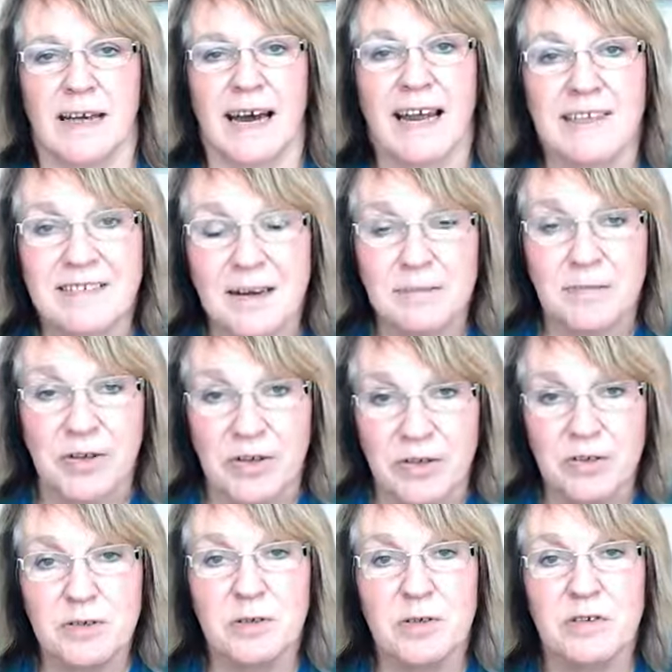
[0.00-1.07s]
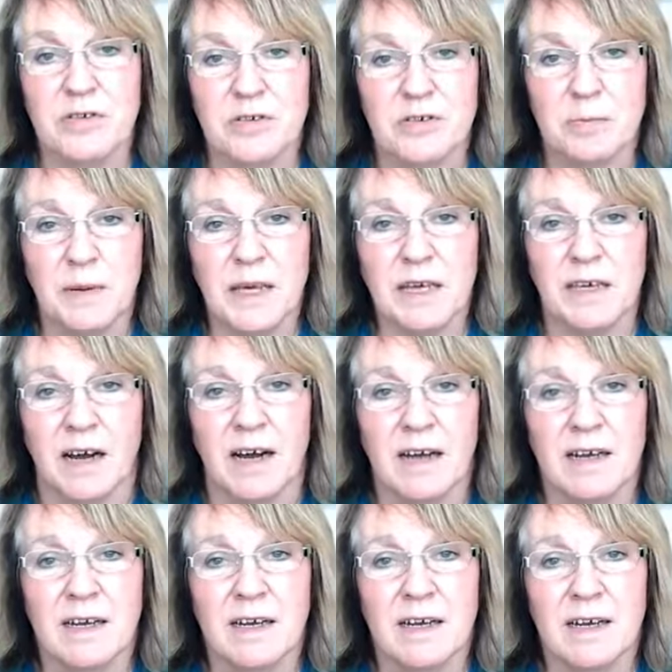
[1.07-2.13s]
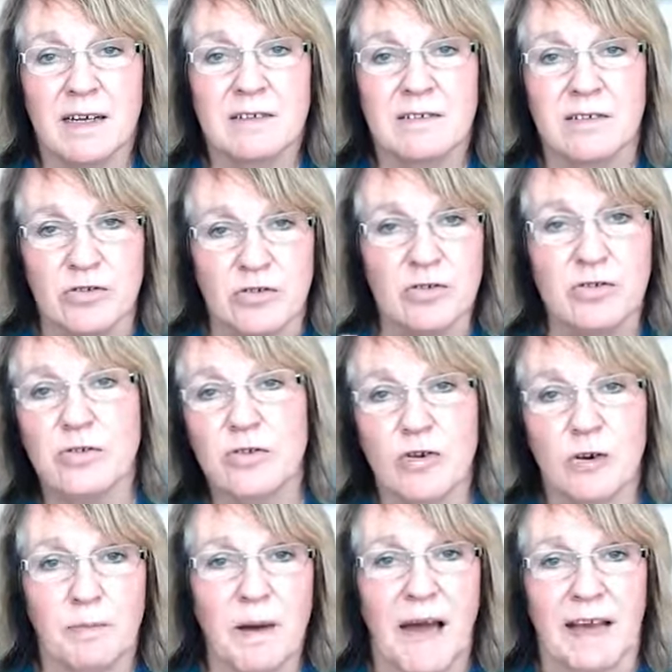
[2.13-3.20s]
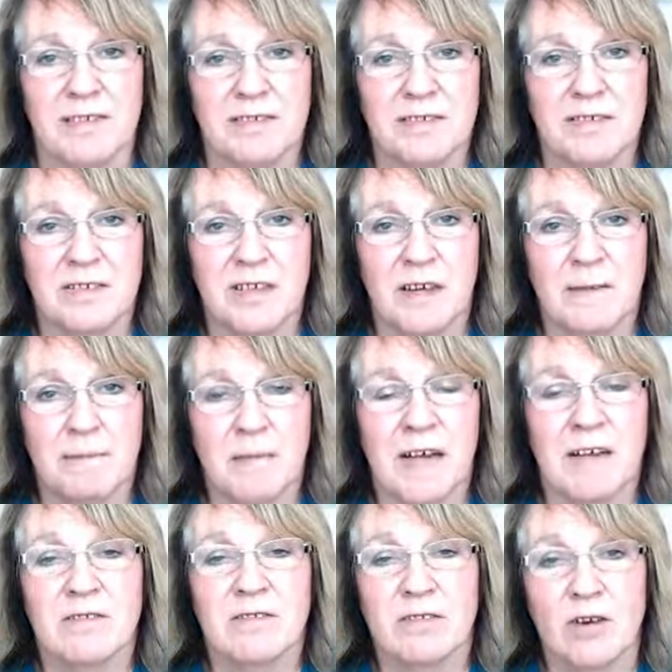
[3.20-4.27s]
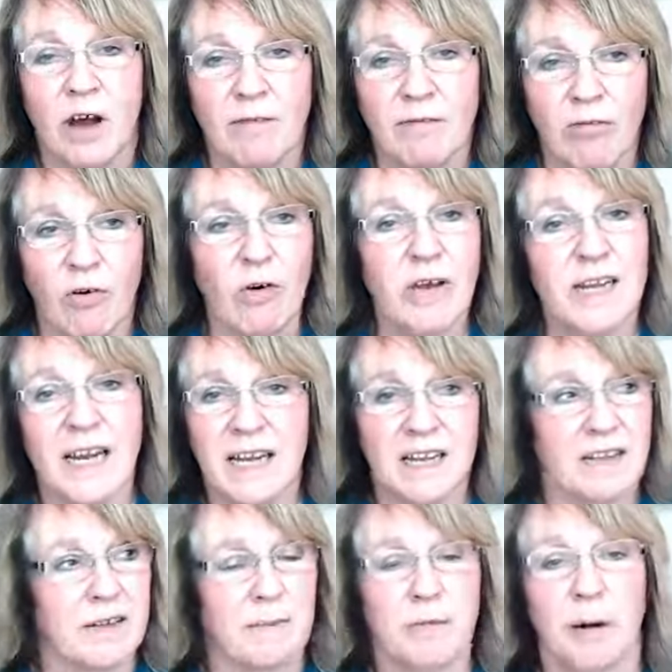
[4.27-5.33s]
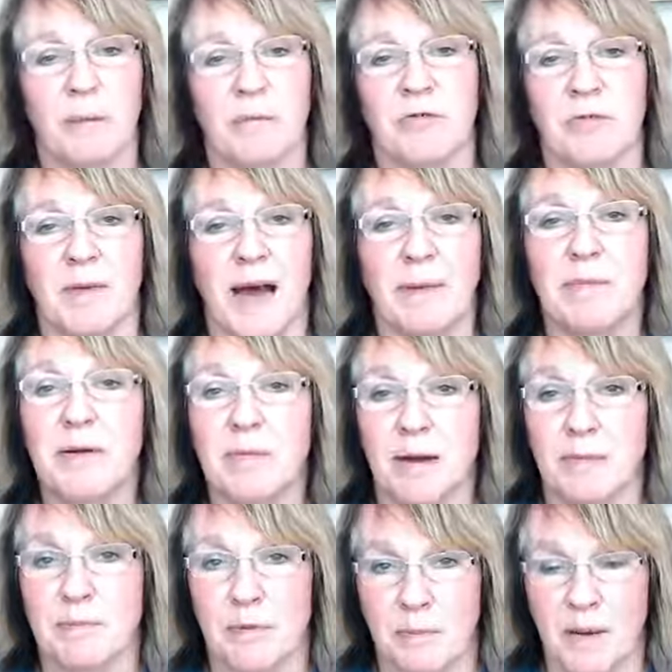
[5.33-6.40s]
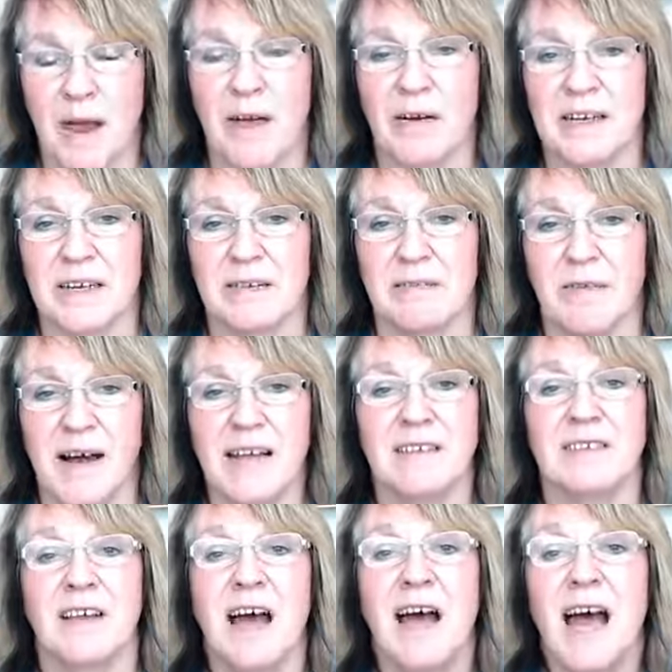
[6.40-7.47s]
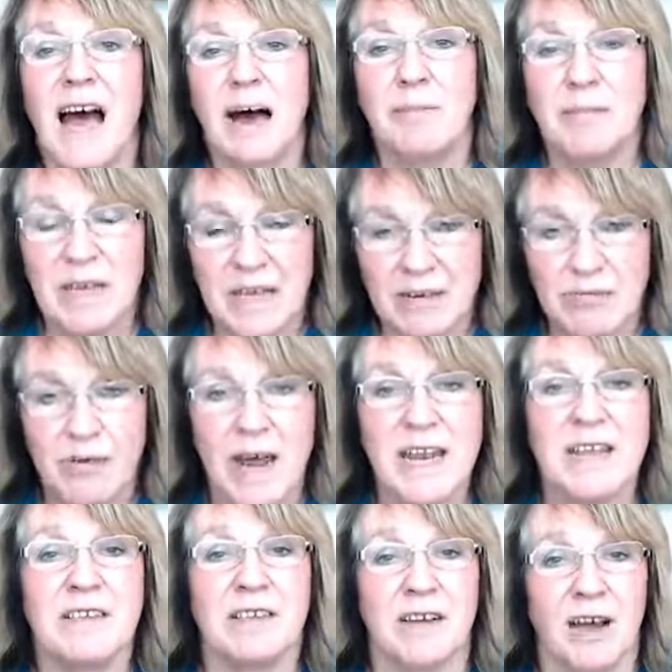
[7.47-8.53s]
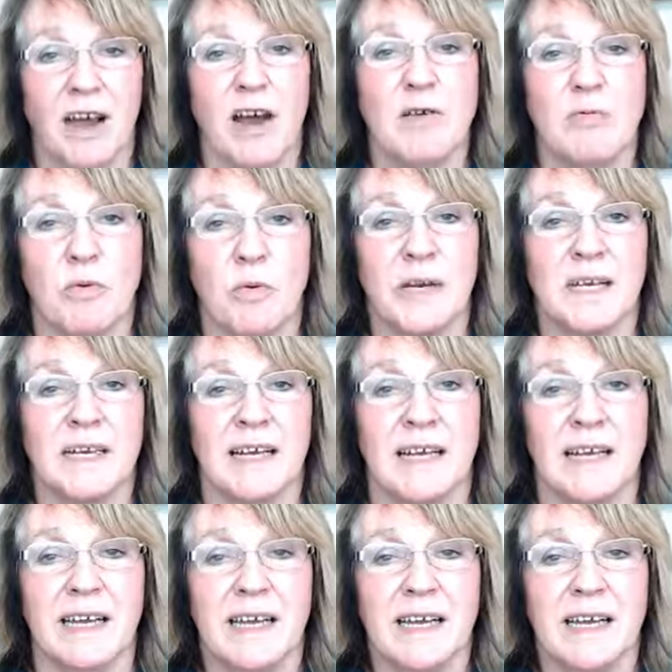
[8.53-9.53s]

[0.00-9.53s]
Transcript: And it's up to you as a speaker to do your best to avoid any of the problems from happening by preparing in advance and being ready to cope quickly